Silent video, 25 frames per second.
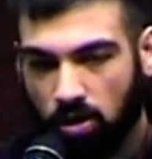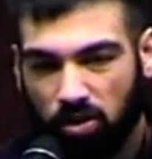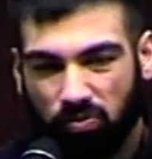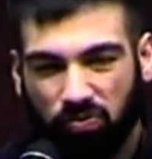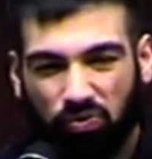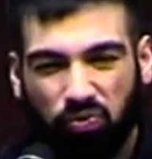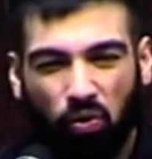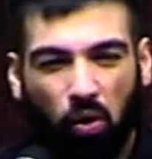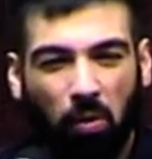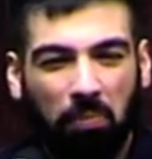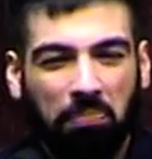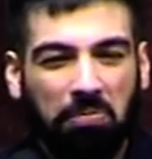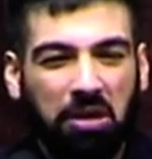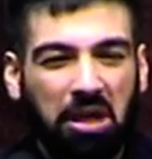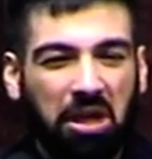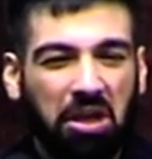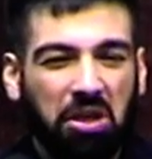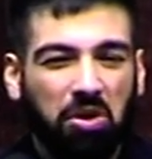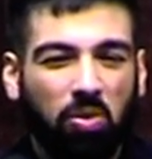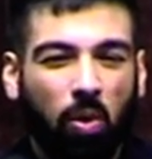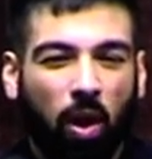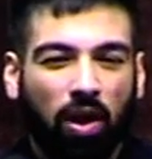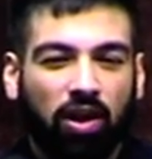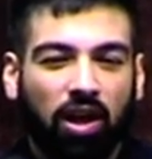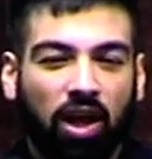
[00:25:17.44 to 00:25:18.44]
For me,
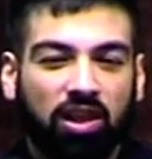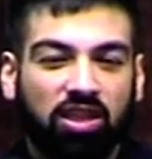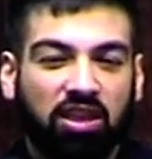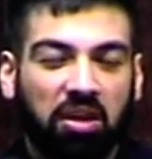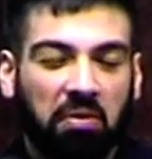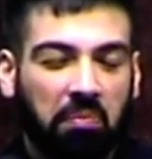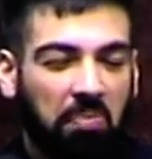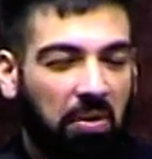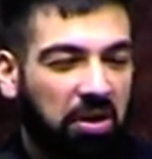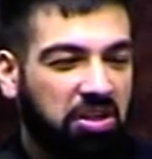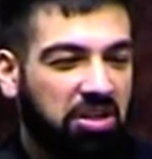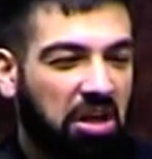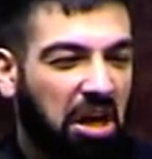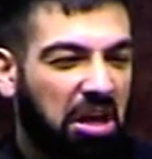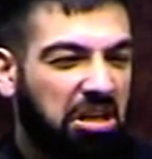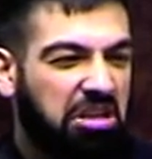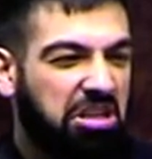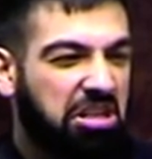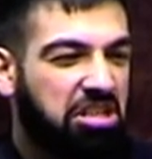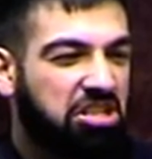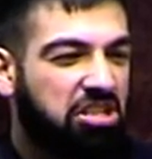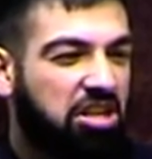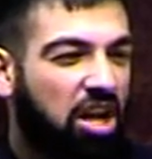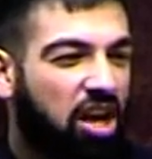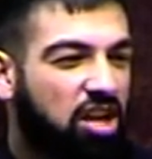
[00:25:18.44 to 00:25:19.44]
you are nothing but a
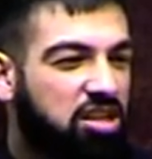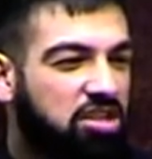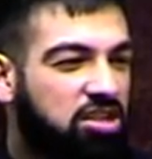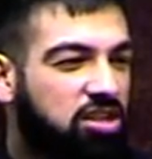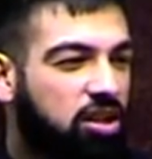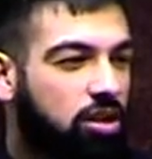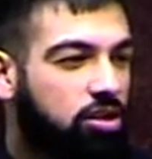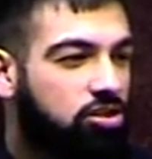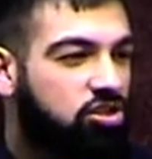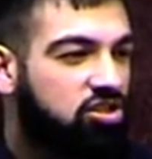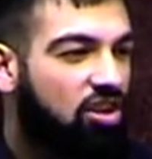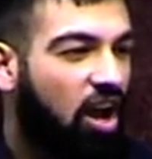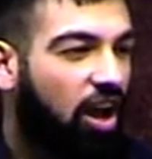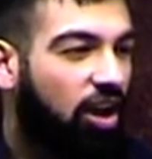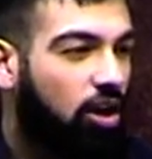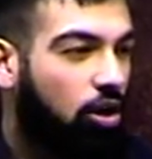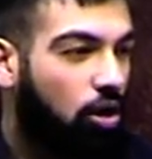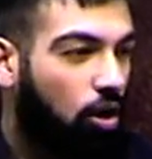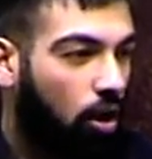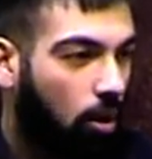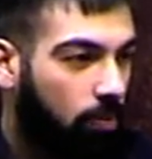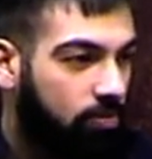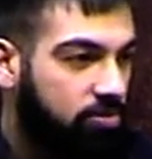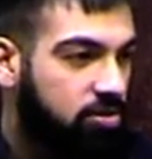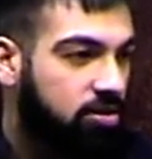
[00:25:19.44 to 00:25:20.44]
disgusting
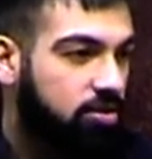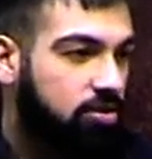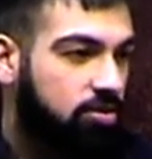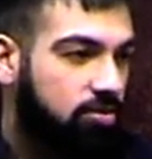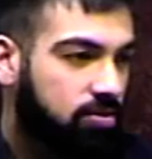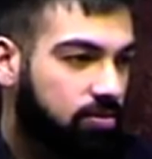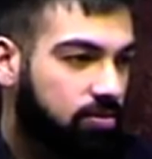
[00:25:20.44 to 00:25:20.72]
cyclops."